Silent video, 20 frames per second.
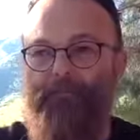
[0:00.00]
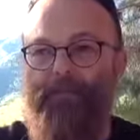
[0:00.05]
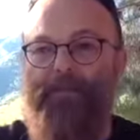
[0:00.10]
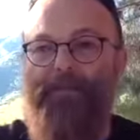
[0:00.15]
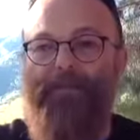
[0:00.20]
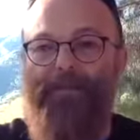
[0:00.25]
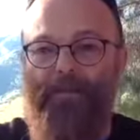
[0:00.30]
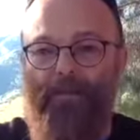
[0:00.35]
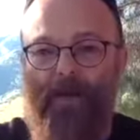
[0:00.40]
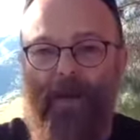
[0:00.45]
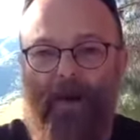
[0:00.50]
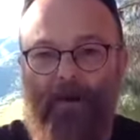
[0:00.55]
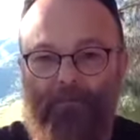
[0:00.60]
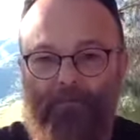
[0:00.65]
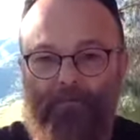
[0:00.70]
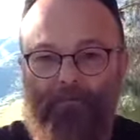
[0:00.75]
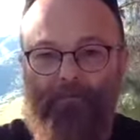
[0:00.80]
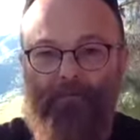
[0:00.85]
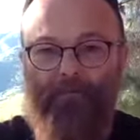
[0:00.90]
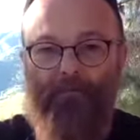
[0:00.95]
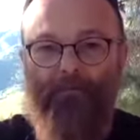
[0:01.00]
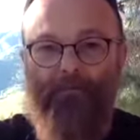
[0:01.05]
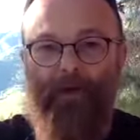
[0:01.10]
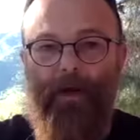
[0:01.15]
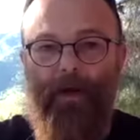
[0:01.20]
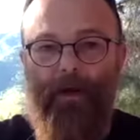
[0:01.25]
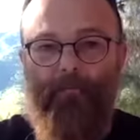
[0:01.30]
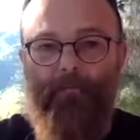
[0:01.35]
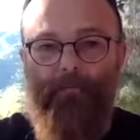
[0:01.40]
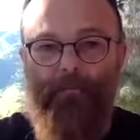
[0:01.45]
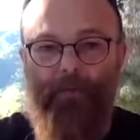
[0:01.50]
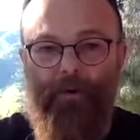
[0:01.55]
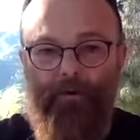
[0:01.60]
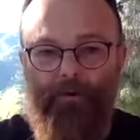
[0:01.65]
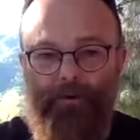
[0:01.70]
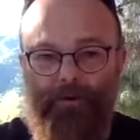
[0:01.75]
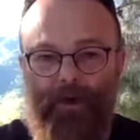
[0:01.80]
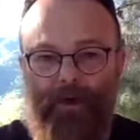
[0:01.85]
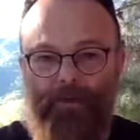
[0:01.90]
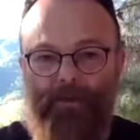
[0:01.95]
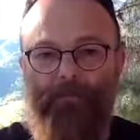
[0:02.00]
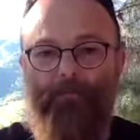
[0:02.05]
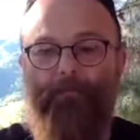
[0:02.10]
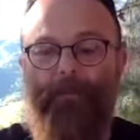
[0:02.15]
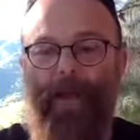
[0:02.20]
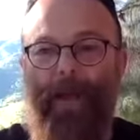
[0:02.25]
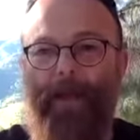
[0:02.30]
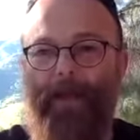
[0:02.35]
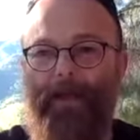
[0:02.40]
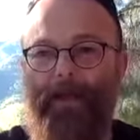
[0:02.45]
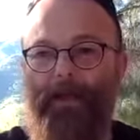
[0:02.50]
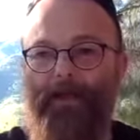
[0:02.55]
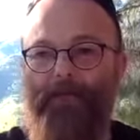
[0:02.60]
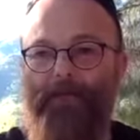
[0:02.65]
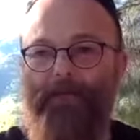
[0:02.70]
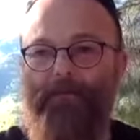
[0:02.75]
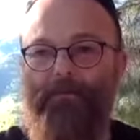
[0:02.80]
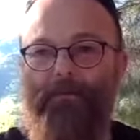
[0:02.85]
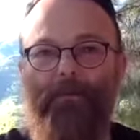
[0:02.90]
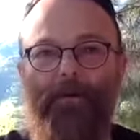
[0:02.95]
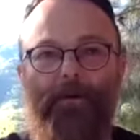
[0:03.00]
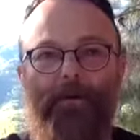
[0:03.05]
stuff, unprocessed baggage,